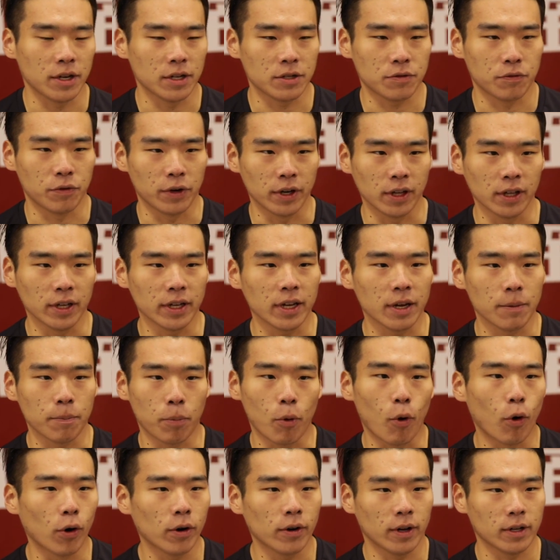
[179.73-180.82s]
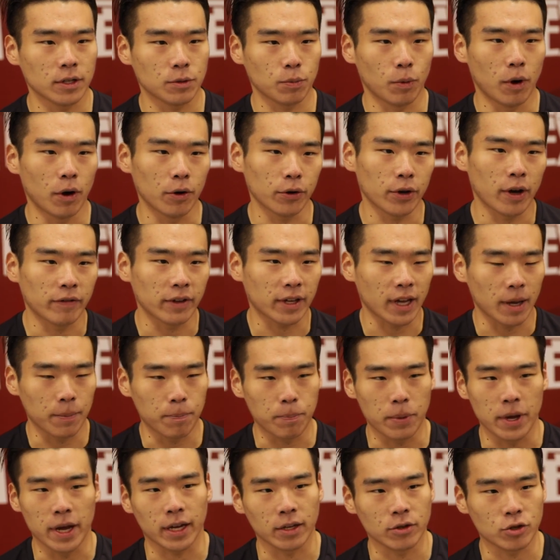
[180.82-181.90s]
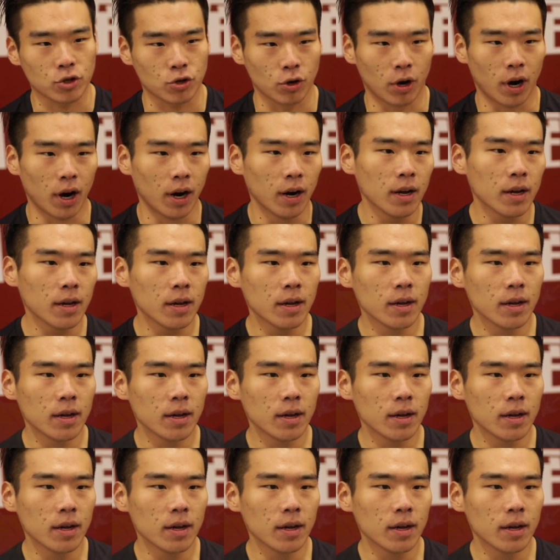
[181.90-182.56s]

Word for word: is really important as well. You have to get big and strong,